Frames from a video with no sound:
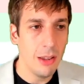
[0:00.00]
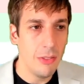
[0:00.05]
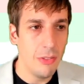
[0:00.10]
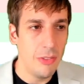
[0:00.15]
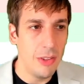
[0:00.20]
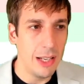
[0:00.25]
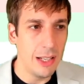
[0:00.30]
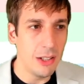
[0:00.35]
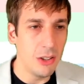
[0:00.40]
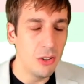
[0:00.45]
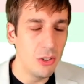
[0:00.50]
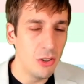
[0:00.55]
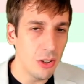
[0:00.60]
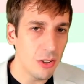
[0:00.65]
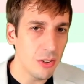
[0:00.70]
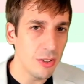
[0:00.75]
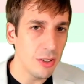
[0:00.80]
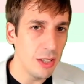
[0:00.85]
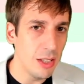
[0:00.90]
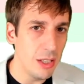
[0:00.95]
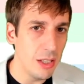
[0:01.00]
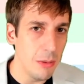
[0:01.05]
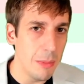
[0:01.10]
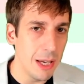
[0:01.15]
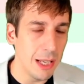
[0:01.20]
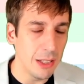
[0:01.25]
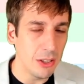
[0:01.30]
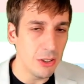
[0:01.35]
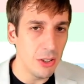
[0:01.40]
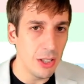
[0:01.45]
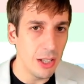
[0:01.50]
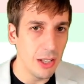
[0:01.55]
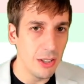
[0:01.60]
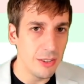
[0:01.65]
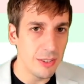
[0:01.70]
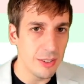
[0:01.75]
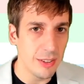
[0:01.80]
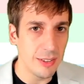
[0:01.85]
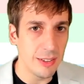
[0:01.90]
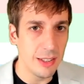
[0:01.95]
that it looks idiomatically
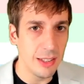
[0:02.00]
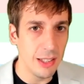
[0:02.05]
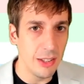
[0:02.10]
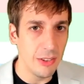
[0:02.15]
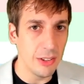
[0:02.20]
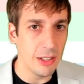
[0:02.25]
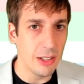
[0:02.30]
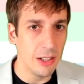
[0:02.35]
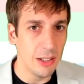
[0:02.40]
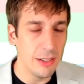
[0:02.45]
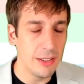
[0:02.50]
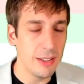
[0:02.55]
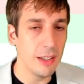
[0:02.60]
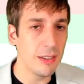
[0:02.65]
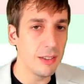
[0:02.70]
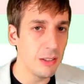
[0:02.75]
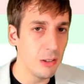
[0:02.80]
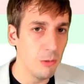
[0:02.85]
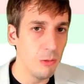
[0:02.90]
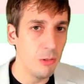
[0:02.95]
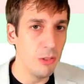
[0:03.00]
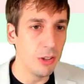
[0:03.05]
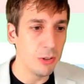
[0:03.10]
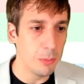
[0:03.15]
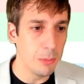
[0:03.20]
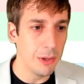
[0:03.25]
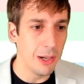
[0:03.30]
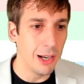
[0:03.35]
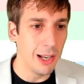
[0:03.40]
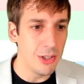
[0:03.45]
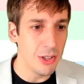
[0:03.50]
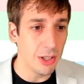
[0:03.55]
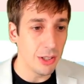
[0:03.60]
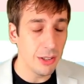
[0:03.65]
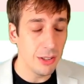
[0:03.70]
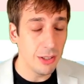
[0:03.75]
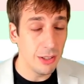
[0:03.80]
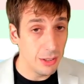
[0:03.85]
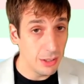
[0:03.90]
consistent in the context of this project.